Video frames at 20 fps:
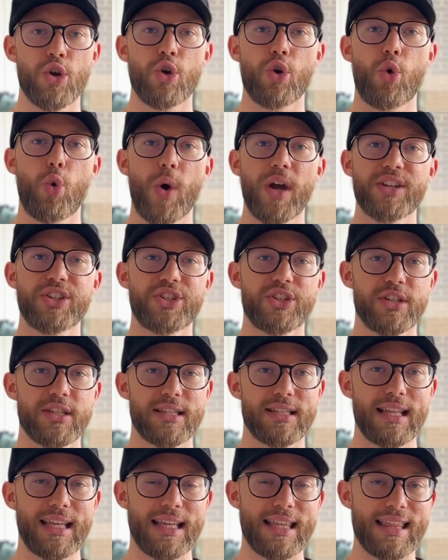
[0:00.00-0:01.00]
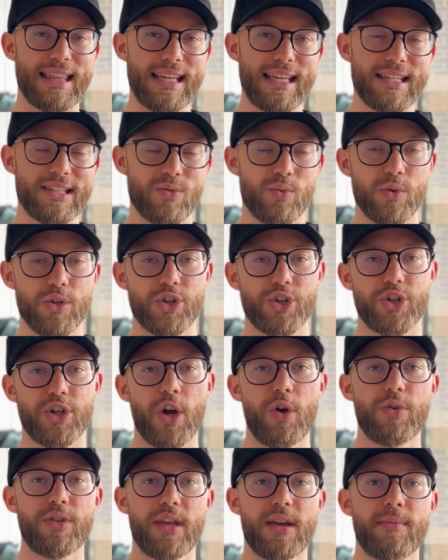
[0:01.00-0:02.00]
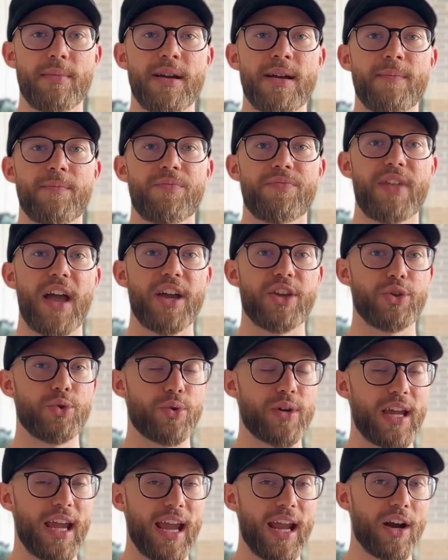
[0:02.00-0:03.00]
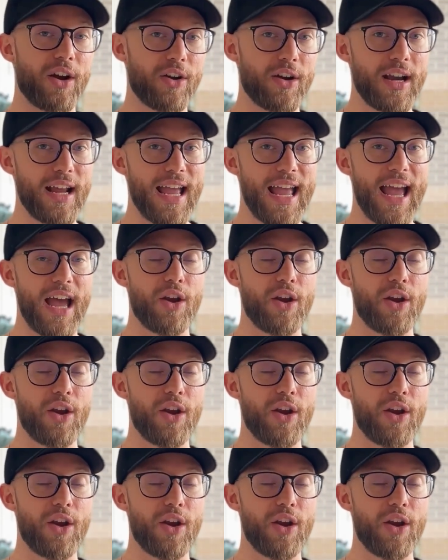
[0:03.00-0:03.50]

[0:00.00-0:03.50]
Questions like this will show them that you care.